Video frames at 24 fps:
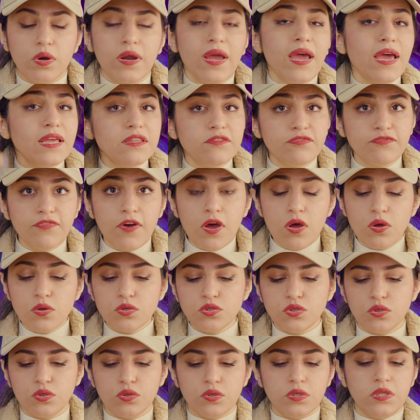
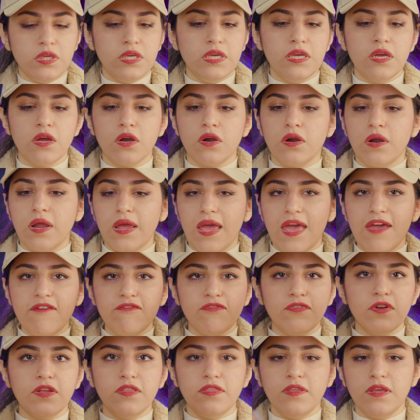headphones, you could hear
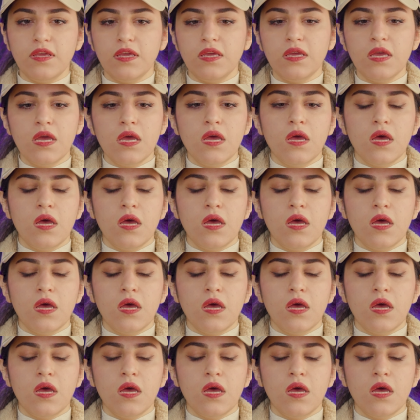everything